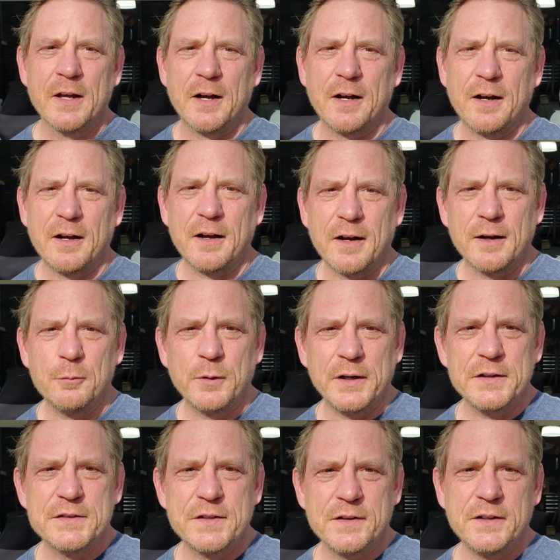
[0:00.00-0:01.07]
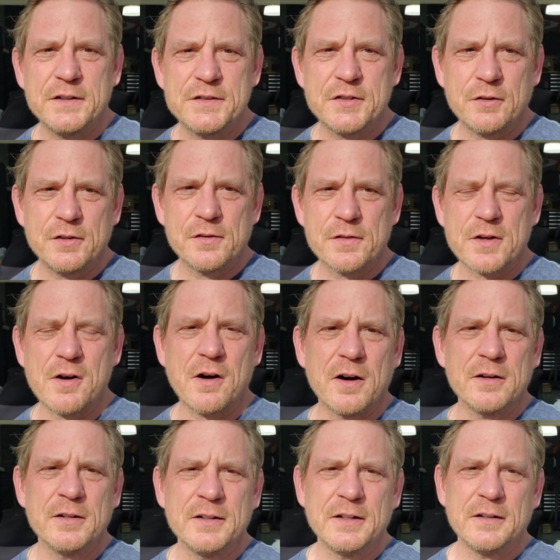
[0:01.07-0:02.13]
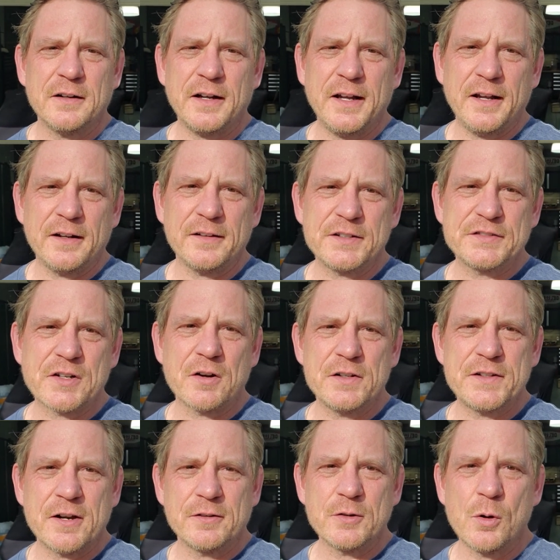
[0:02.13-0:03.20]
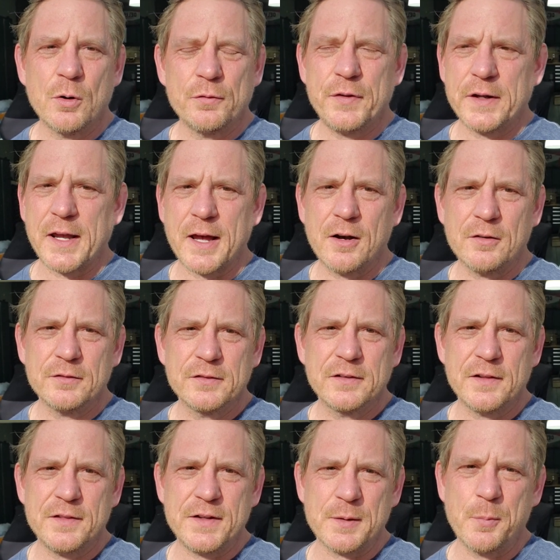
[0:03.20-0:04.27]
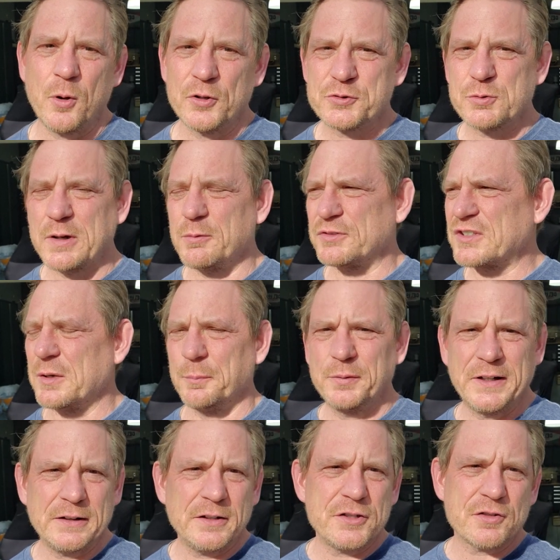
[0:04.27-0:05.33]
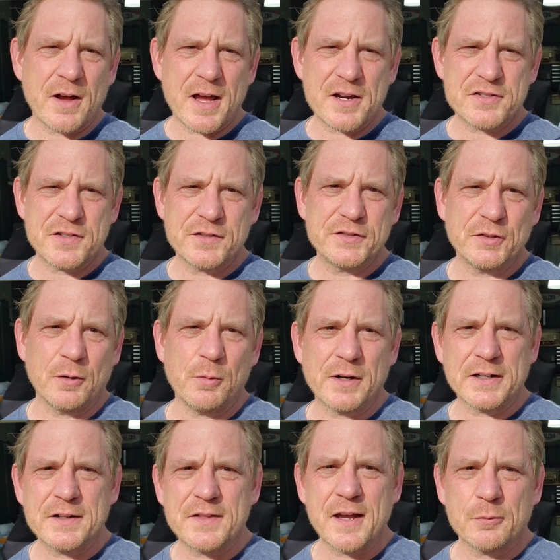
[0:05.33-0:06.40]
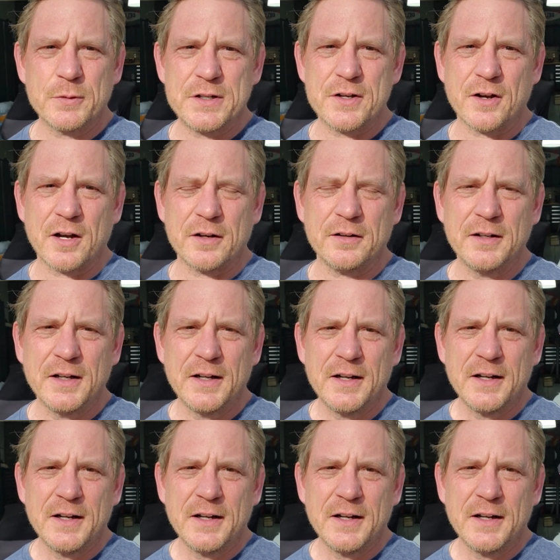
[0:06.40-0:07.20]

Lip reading: I went into the interior of the car and started tearing the whole thing out. The upholstery was completely trashed, so I want to get that redone.